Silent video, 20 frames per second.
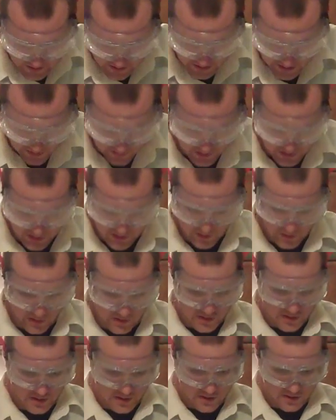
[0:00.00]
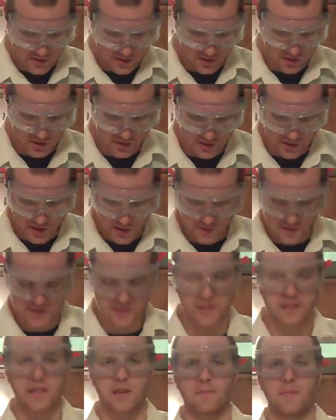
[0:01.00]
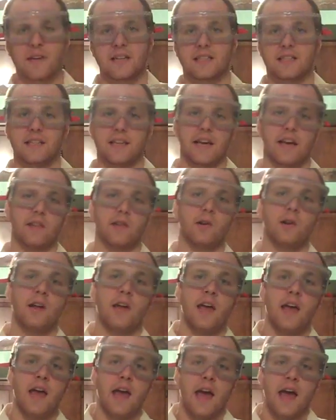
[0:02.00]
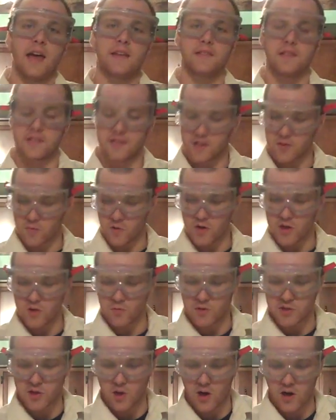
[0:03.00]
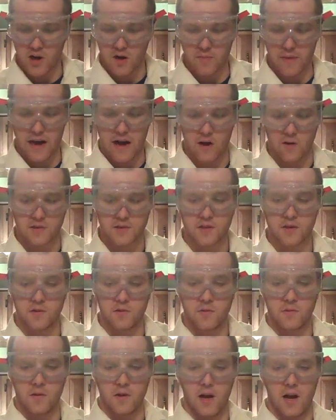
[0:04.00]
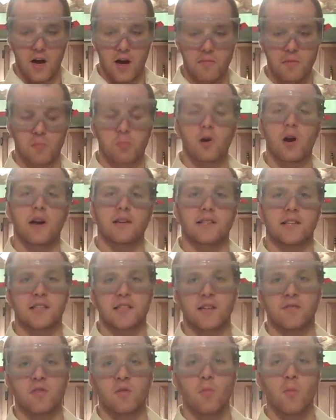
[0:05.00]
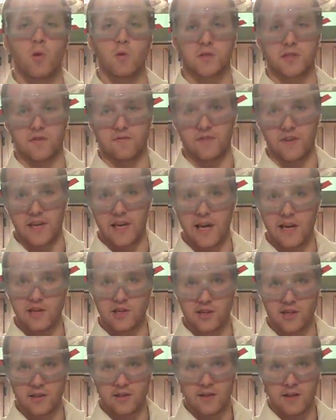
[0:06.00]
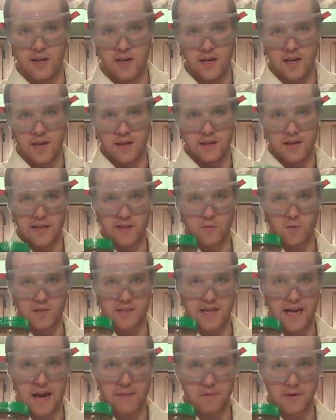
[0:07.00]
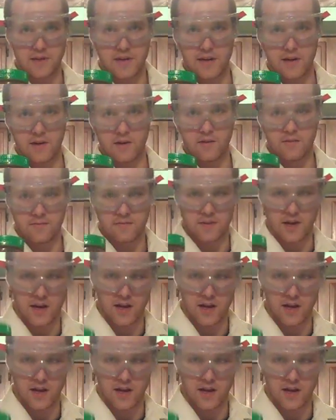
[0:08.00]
the students should notice that they mix together. And this is where you would talk about the process of emulsification. That's what's happened here.